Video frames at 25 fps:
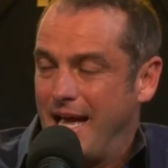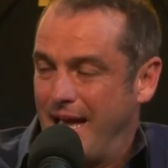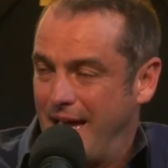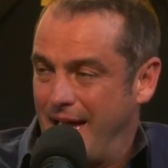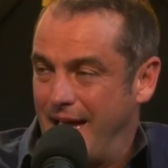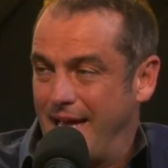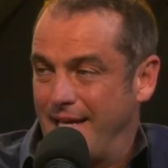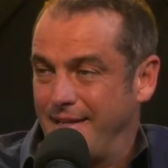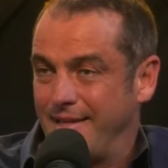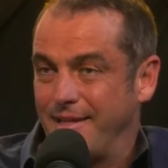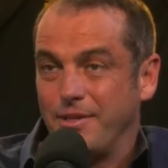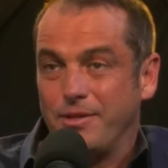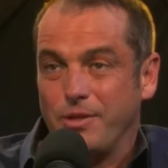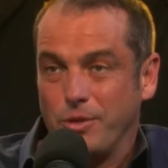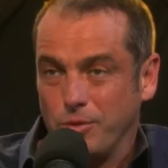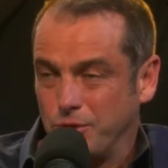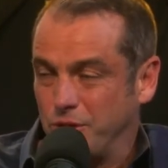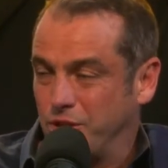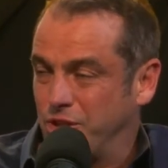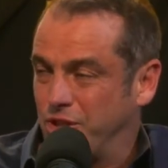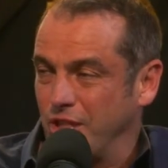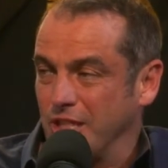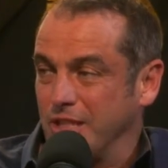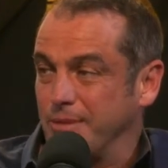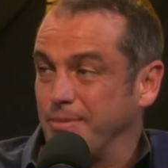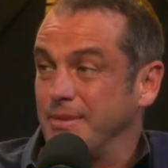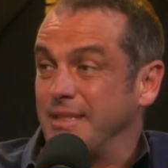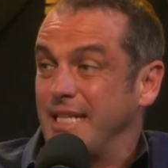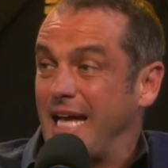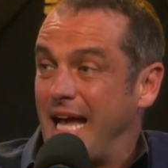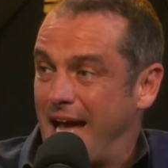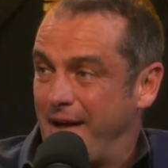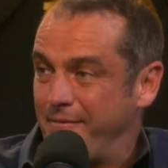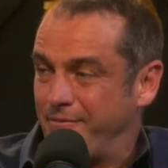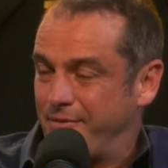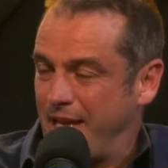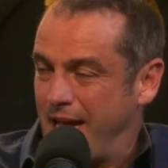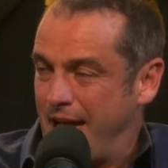and those adjustments
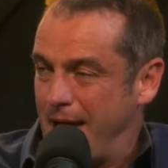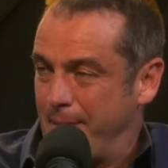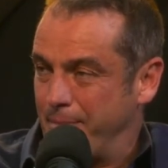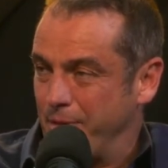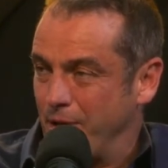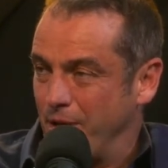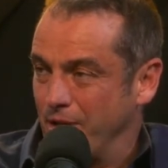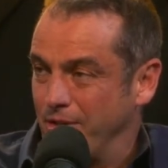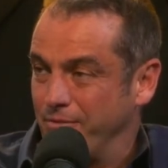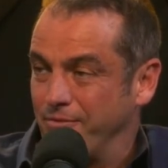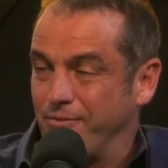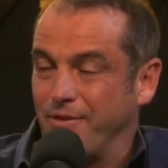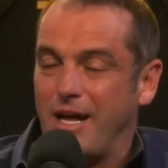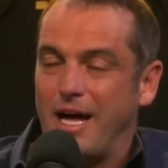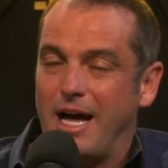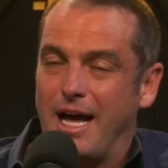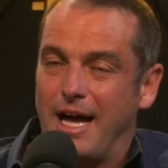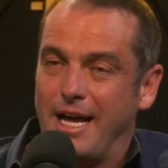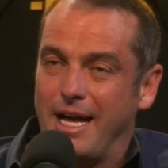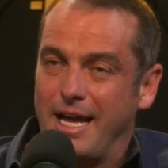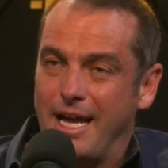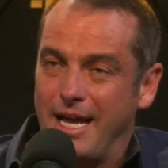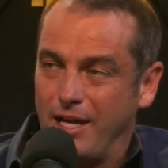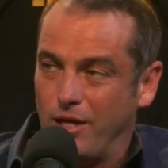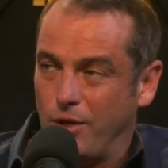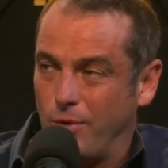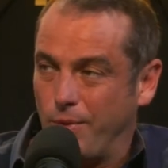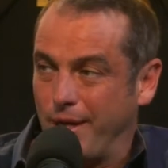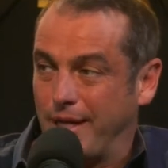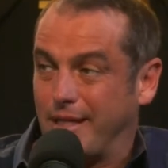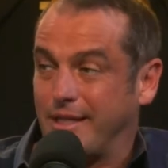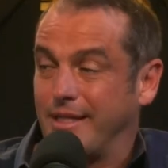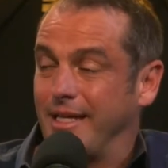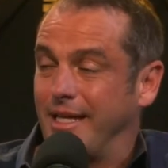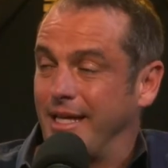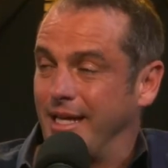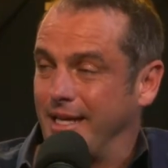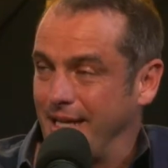have to happen on the fly and
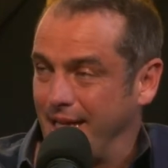quickly.